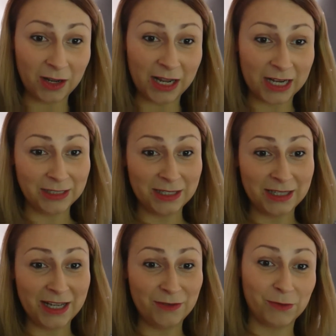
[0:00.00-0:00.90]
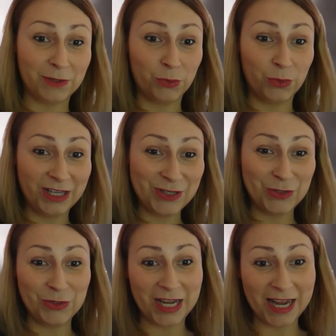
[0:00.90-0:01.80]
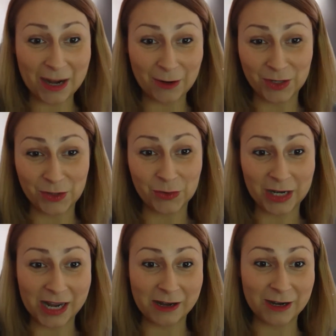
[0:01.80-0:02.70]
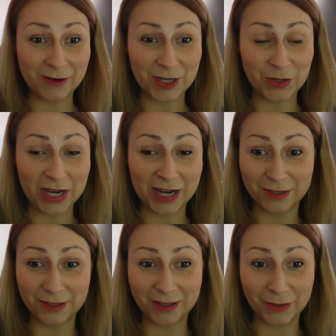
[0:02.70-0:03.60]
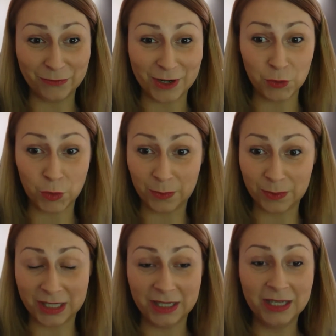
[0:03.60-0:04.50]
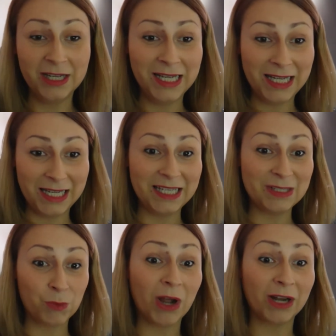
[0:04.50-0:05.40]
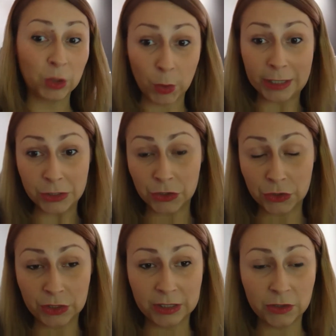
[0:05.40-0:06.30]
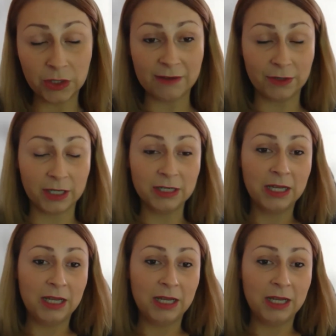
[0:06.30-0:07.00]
I understand if you've got a will in the UK, how can you cover the French property is one question you need to cover